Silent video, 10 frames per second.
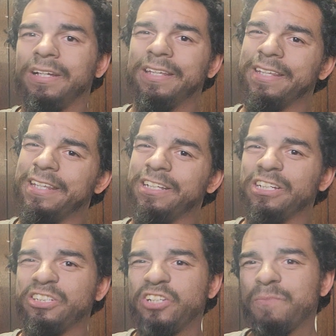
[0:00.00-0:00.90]
The
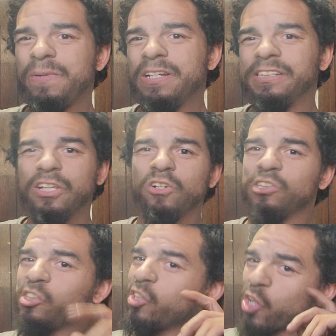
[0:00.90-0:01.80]
shipping is a little
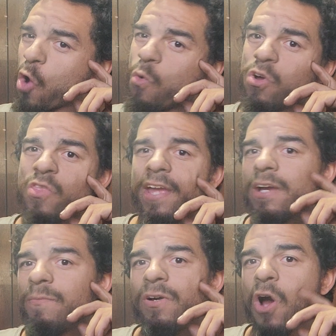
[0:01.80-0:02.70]
slow on
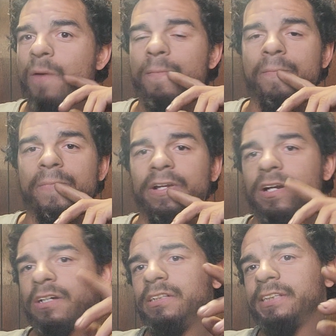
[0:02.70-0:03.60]
them
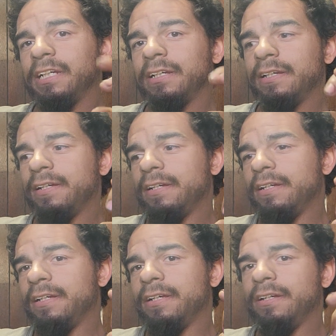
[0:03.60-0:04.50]
because
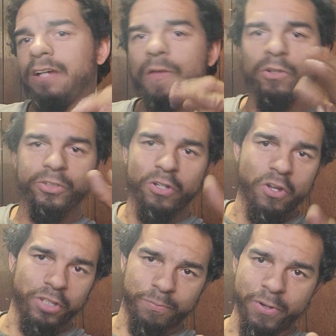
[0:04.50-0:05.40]
I'm going to show you on
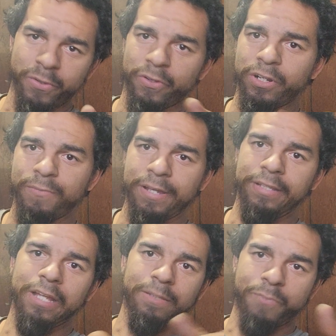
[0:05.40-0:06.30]
the computer in a minute,
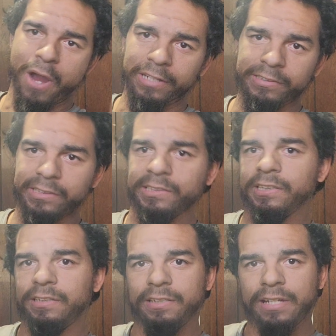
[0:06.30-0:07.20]
like the prices
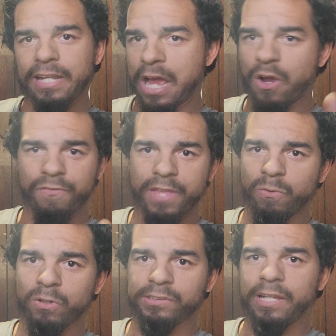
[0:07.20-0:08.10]
and how everything
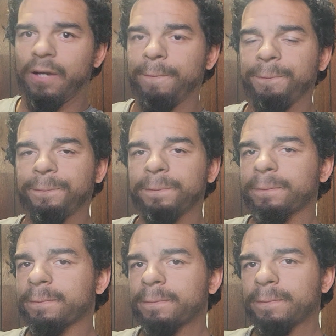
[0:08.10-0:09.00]
works out.
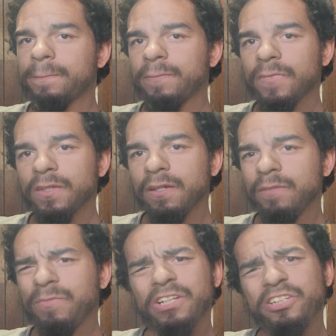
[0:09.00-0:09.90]

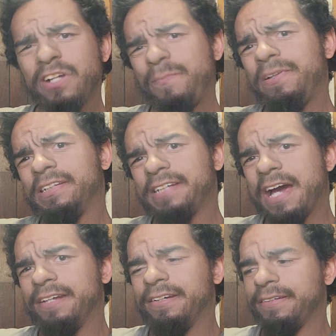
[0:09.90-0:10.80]
But the shipping is
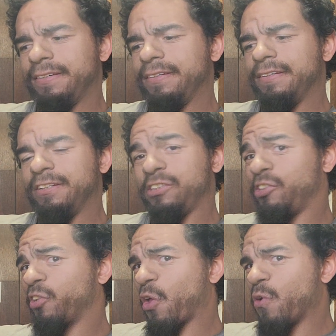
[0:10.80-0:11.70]
kind of
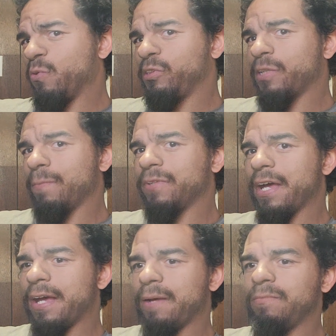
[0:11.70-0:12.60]
slow
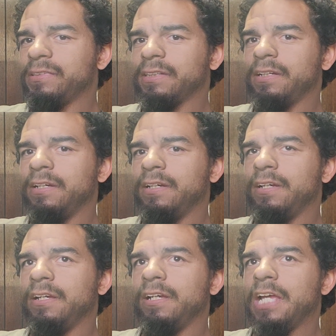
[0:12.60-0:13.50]
sometimes.
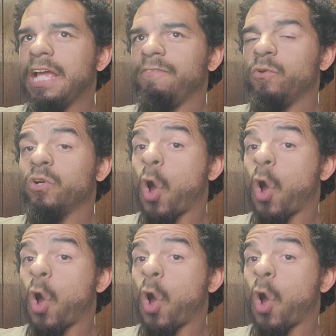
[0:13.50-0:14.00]
If you want